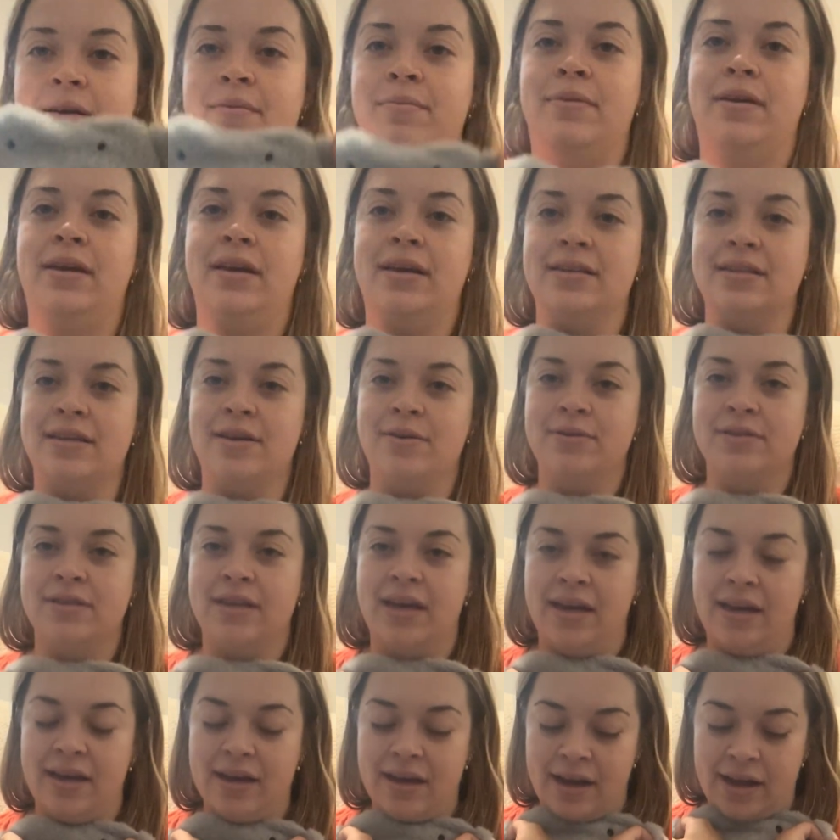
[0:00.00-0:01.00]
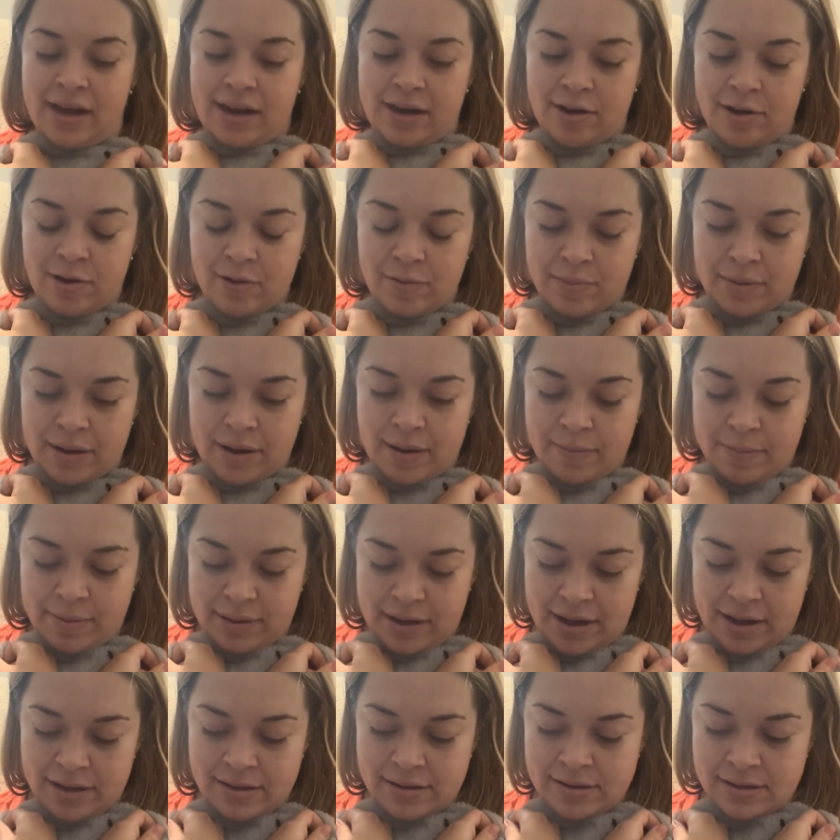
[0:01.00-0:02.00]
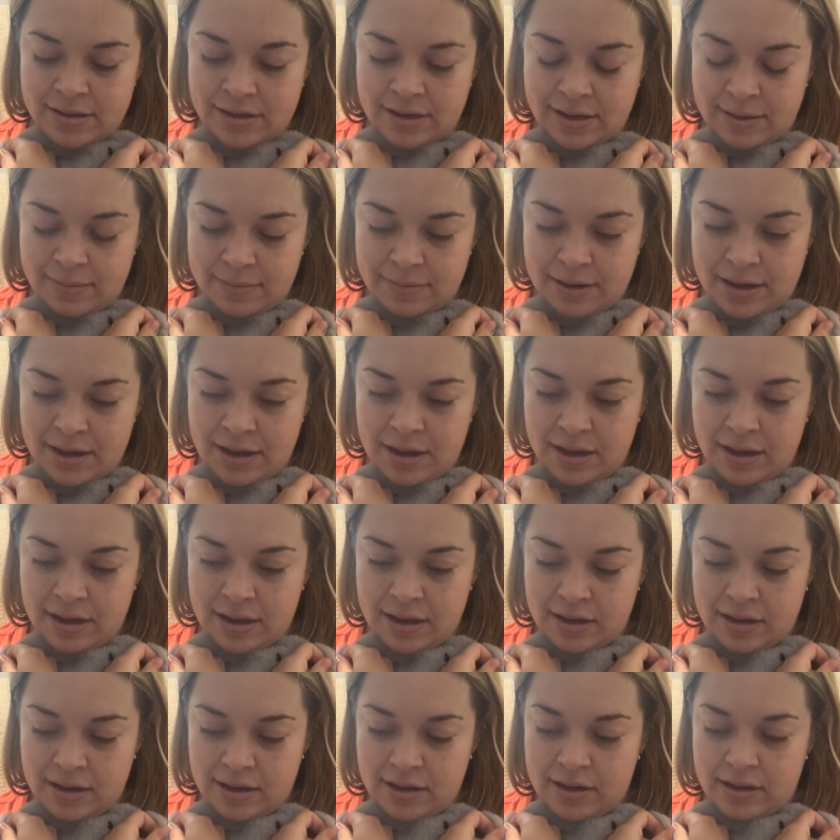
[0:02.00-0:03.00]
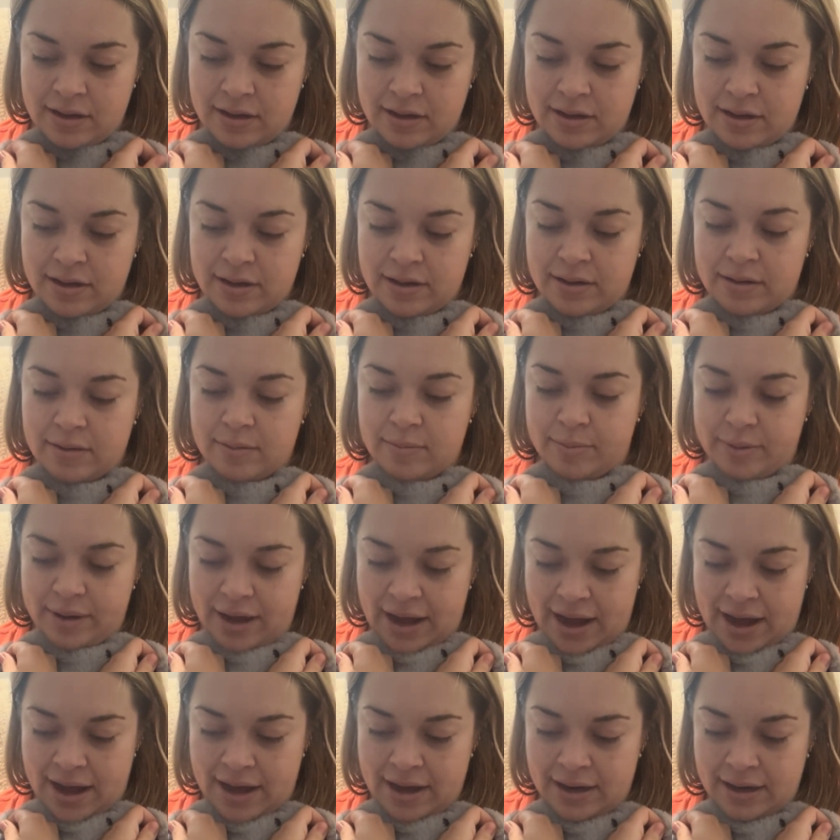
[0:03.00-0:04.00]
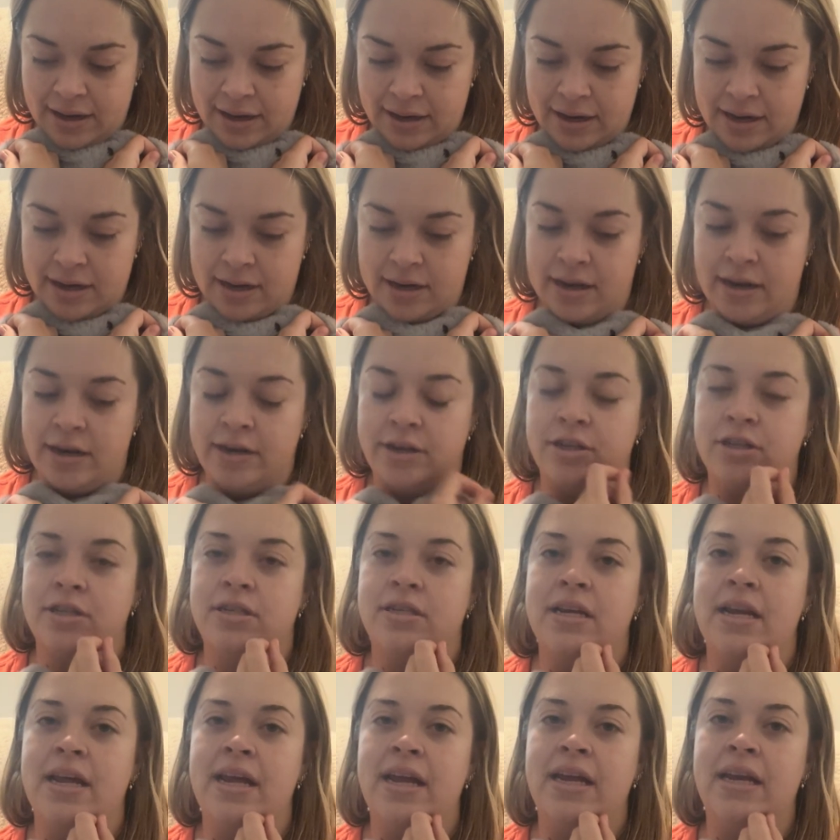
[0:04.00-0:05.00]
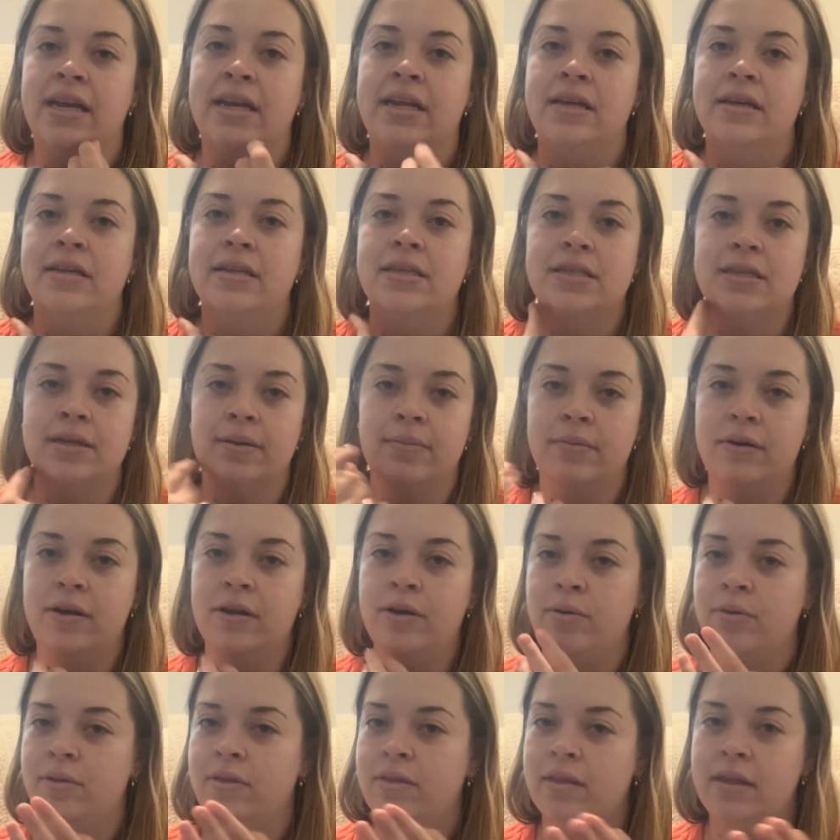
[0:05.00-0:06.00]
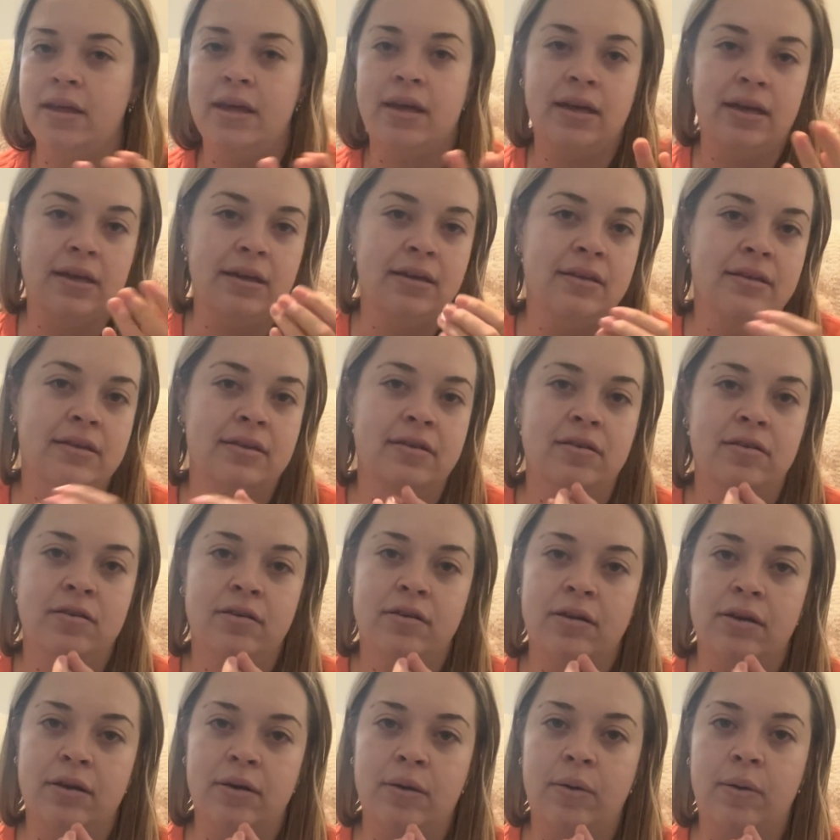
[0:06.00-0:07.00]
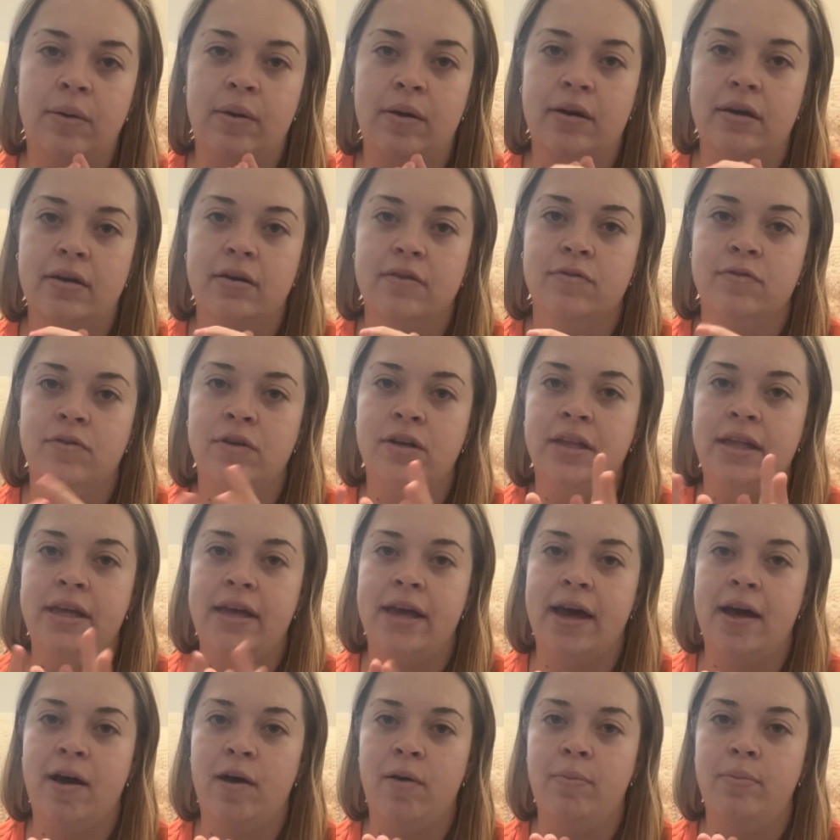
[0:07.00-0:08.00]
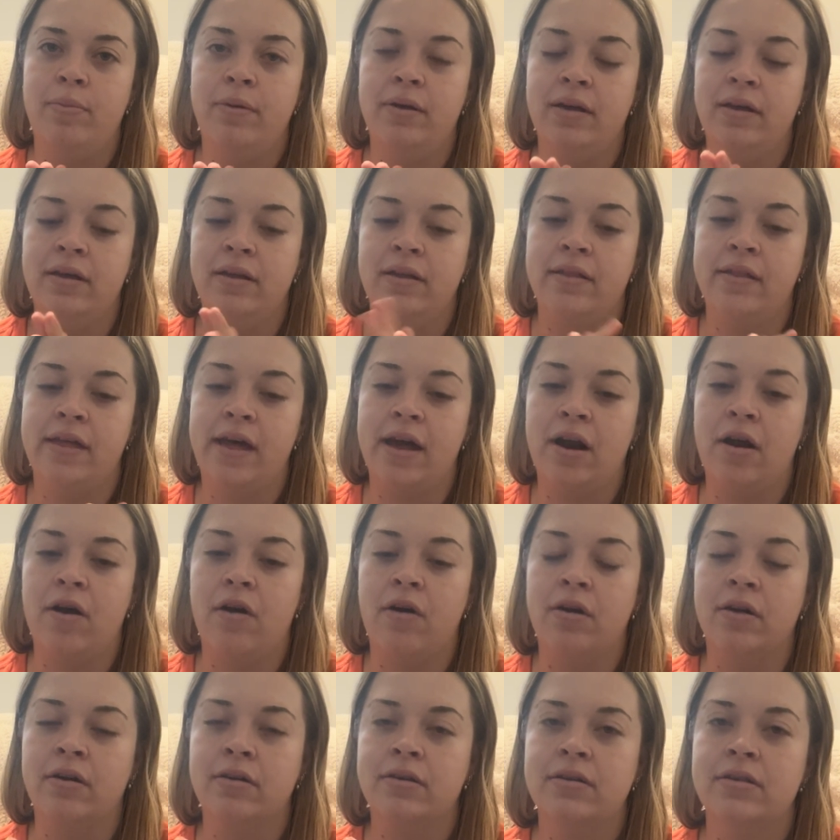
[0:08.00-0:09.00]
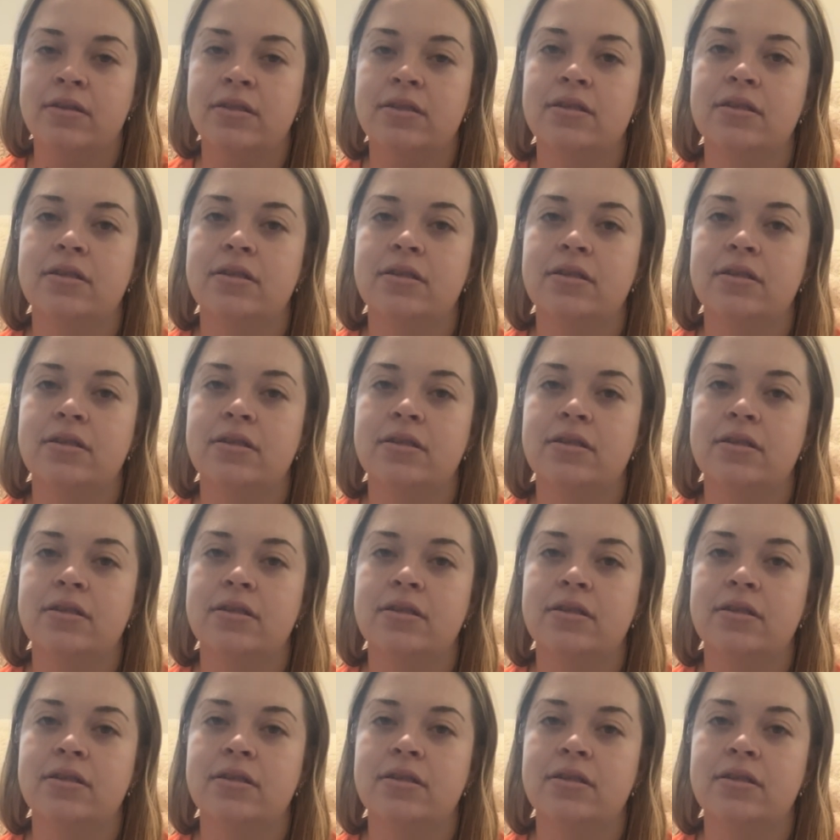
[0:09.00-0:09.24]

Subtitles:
because I was like, I know my pain's gonna be bad, and I just need some new things to really help it that aren't